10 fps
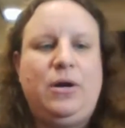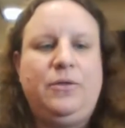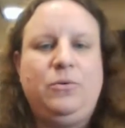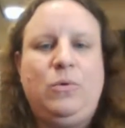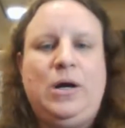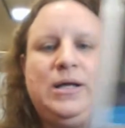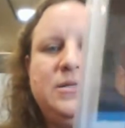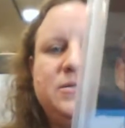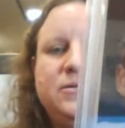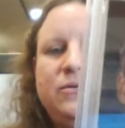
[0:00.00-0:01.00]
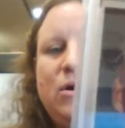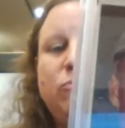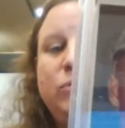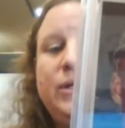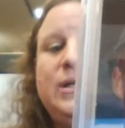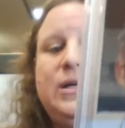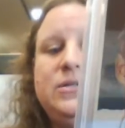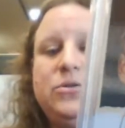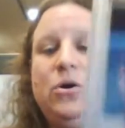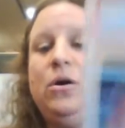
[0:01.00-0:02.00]
but otherwise a really
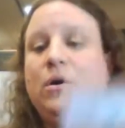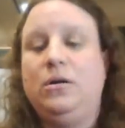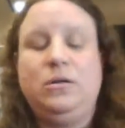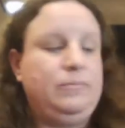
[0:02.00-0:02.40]
nice card.